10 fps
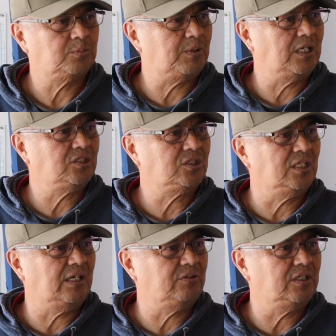It's probably
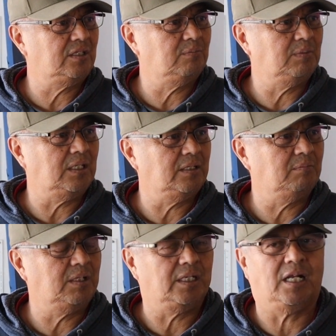still out there
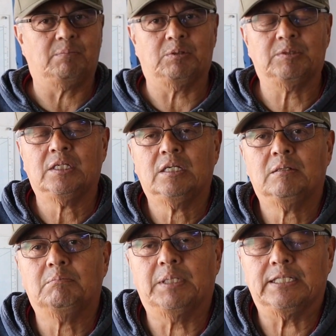in my album.
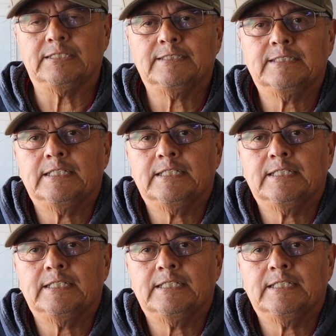But